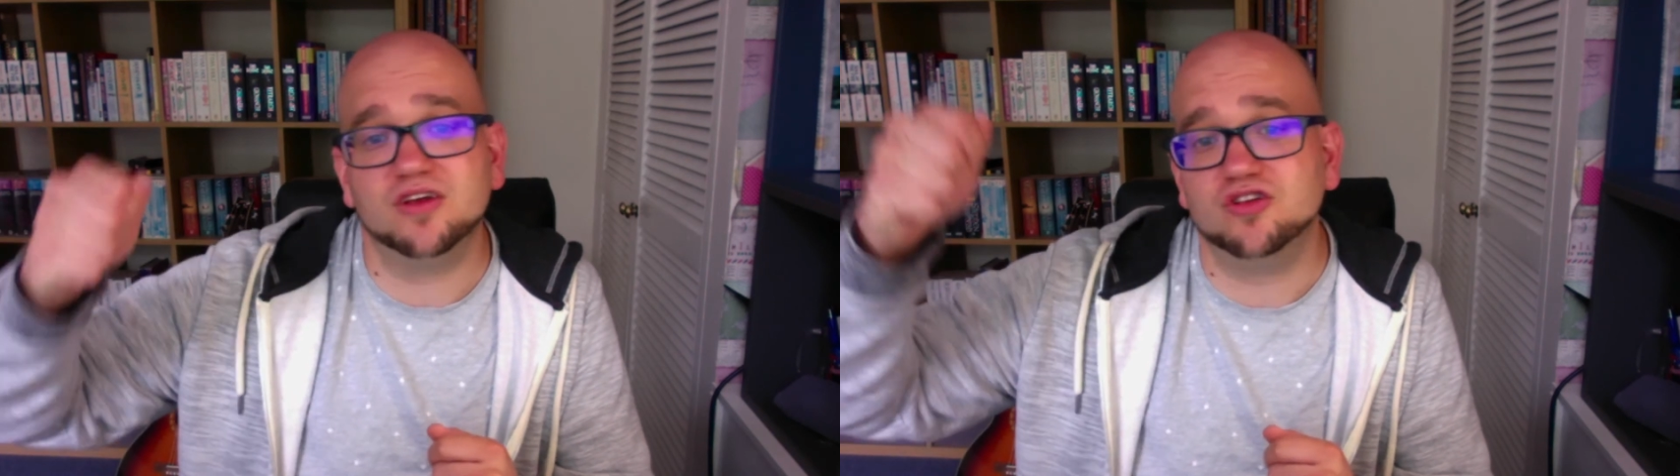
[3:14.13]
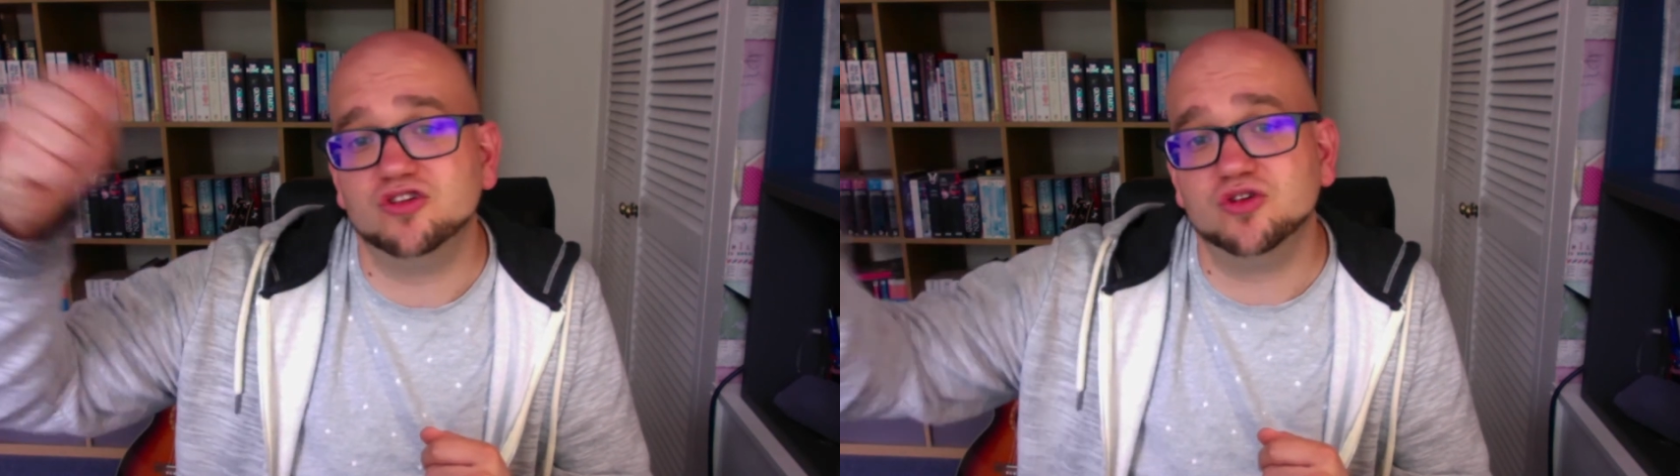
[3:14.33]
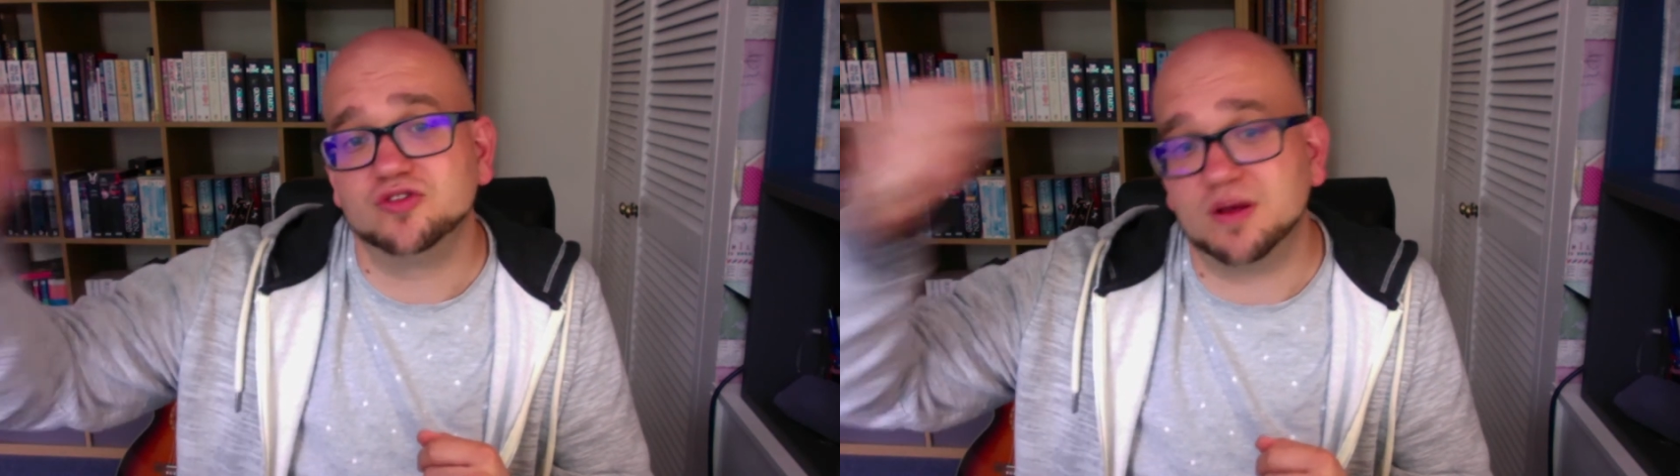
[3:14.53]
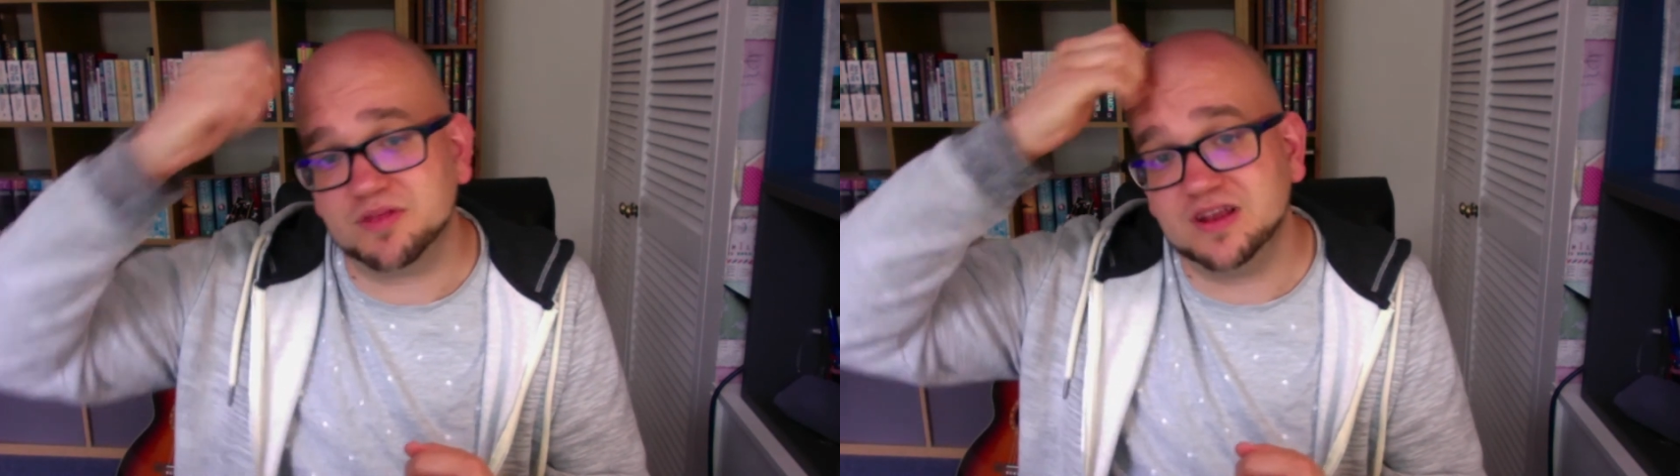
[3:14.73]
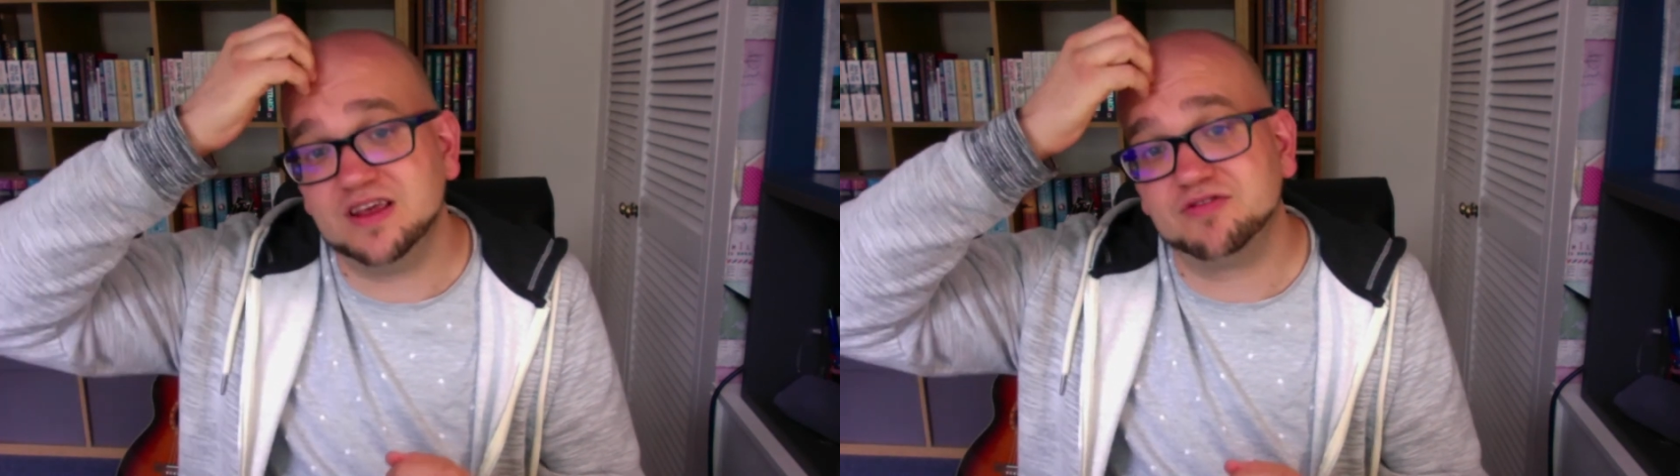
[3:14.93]
to do
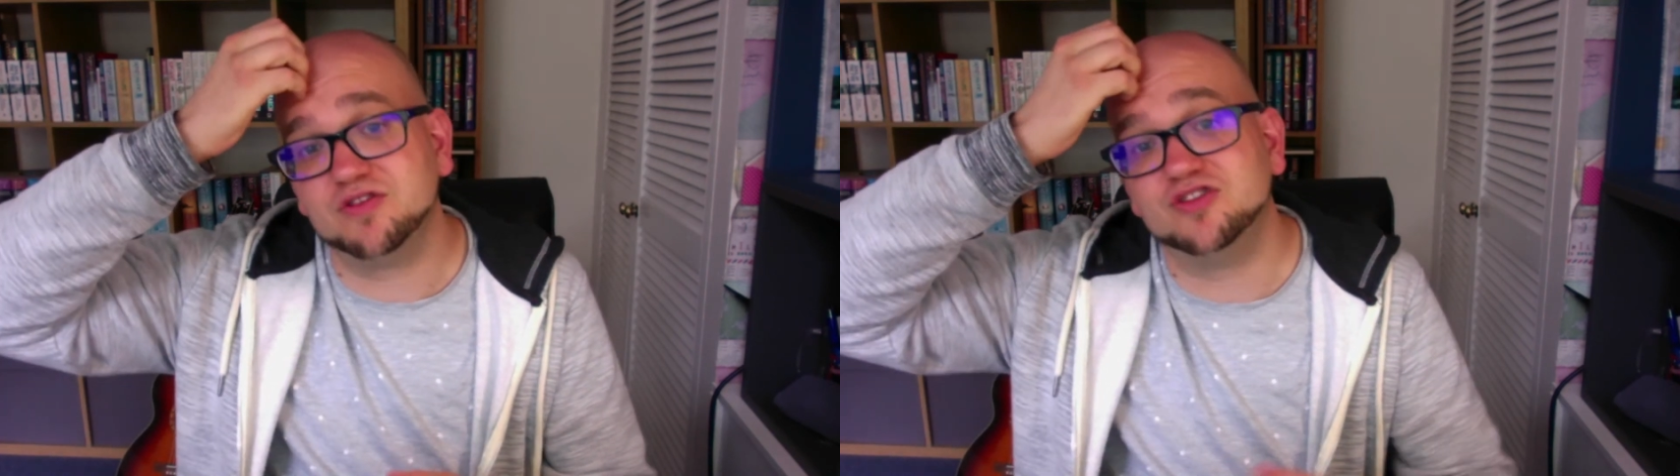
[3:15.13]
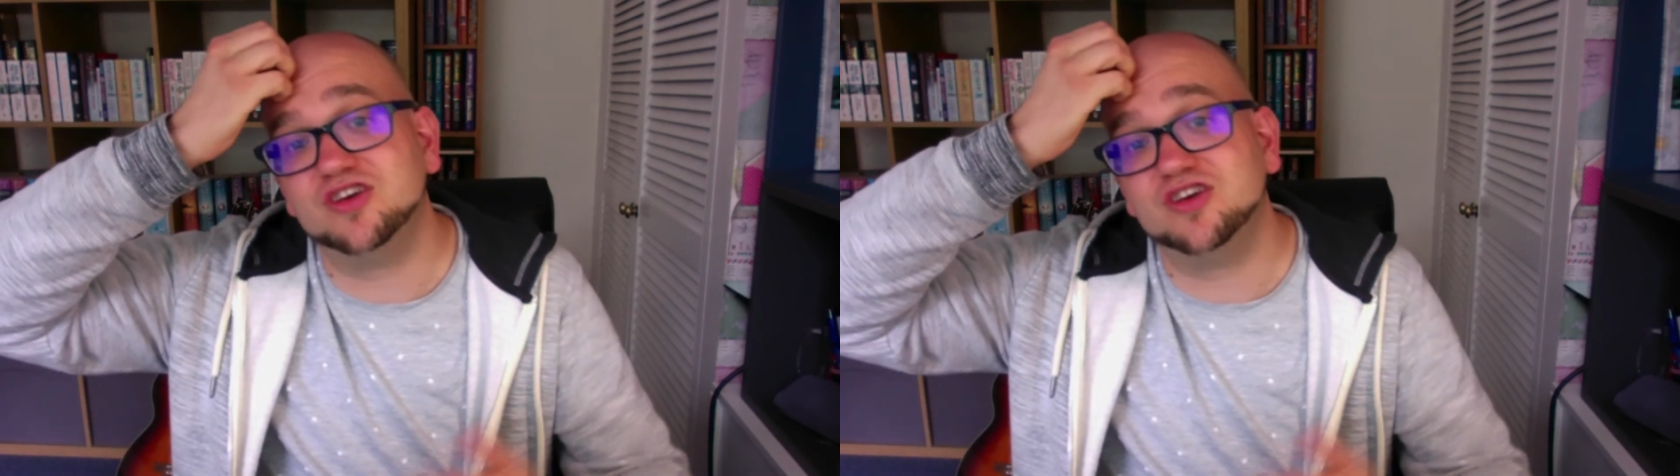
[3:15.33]
something different,